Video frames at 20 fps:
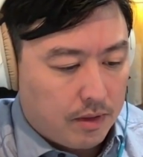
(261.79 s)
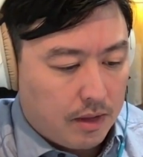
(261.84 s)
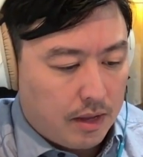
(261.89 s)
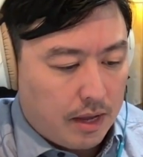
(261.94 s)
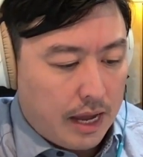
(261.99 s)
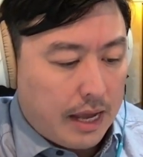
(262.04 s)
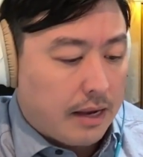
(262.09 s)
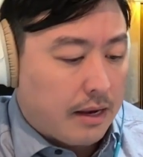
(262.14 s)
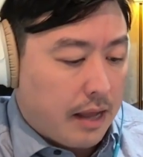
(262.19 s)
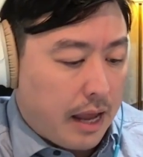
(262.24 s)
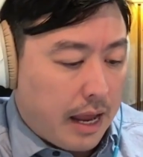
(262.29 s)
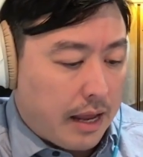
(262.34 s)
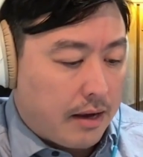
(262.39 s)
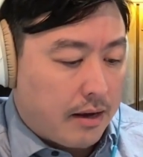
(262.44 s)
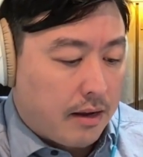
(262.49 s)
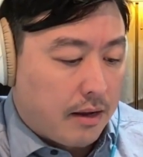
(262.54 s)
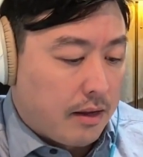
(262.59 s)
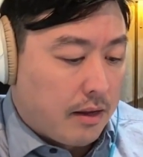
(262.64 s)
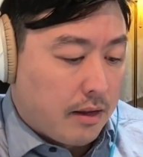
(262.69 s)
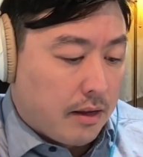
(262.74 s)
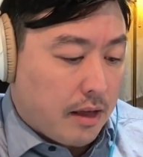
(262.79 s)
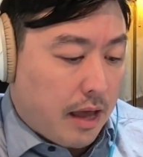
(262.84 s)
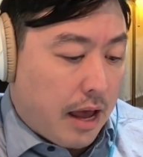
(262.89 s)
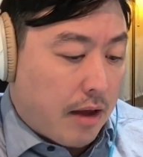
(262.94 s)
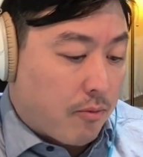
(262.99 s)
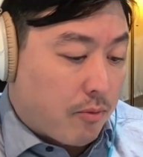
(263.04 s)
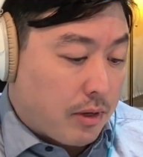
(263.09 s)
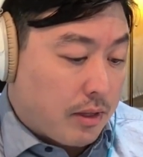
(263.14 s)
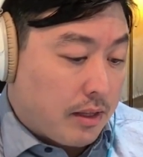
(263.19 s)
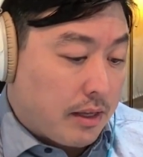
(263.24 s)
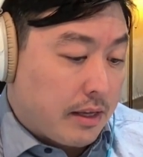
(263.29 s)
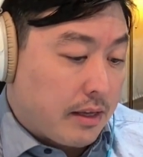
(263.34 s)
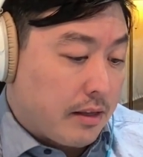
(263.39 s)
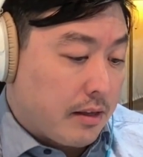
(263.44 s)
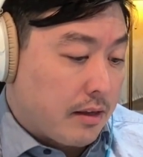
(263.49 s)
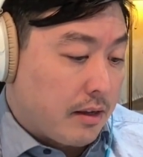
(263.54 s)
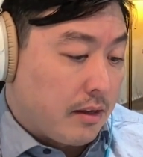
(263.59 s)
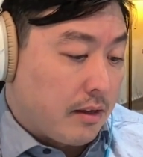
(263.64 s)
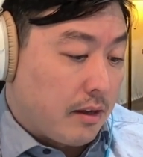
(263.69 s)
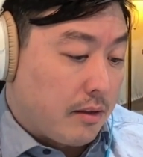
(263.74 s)
And really,
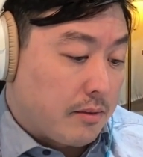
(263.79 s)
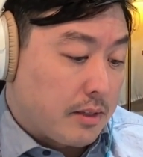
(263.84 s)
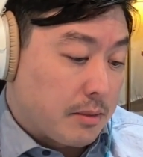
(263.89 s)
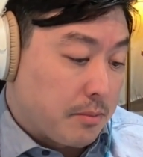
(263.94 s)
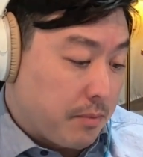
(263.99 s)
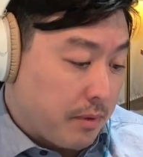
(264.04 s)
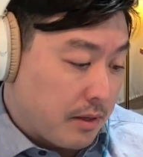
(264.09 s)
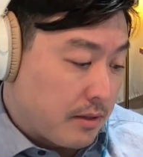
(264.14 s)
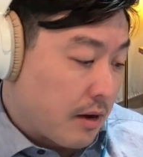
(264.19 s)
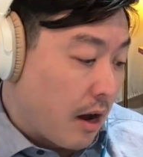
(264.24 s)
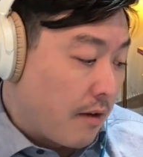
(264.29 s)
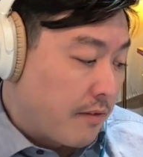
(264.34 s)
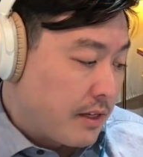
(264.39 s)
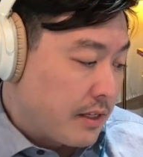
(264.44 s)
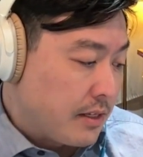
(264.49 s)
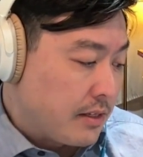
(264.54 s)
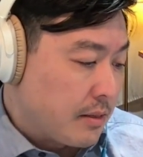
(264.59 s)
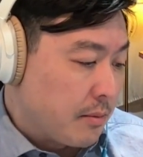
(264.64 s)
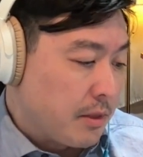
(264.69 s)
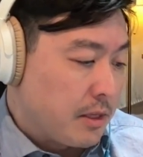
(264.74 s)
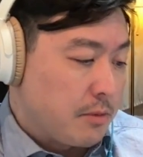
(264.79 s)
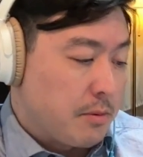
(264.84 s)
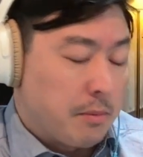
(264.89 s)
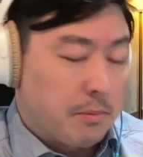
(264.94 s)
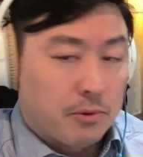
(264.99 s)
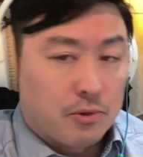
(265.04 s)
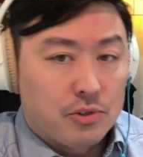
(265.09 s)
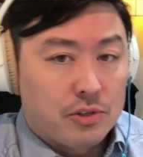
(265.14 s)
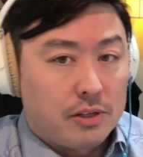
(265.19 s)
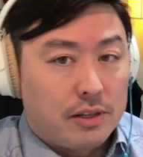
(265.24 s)
obviously some of these people are still